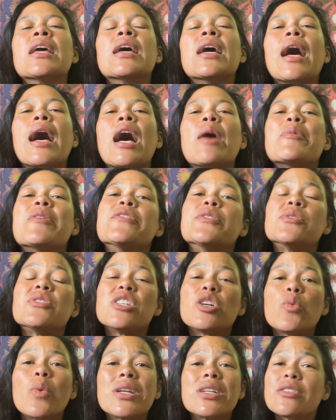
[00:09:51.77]
If you
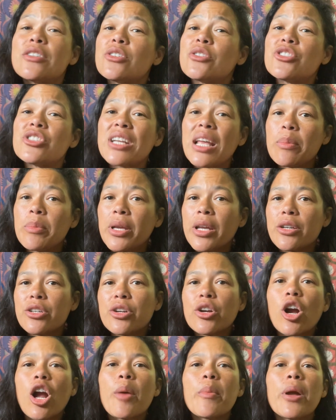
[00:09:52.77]
still want a little shaping in
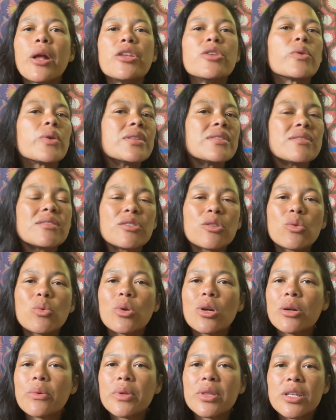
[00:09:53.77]
your garment, you can still
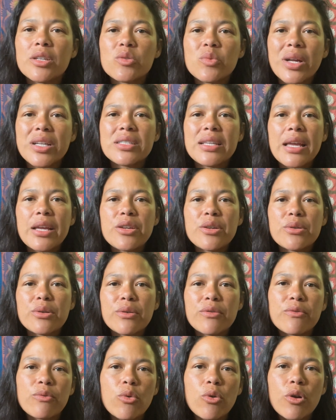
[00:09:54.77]
work with these rectangular
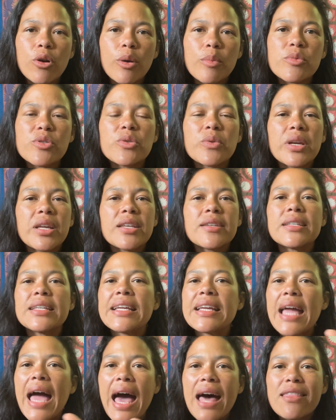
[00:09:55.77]
forms. You can
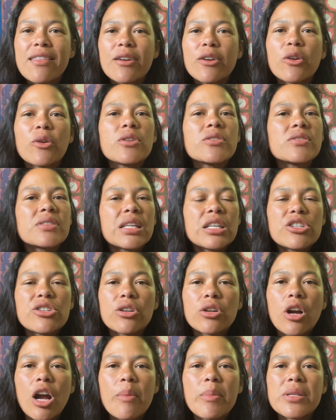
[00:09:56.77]
gather or cinch
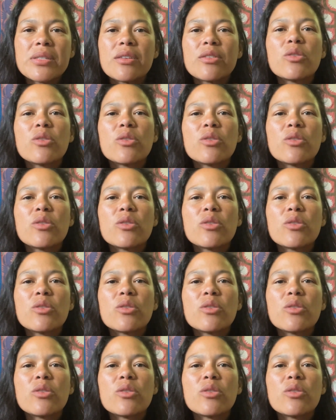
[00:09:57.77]
your garments at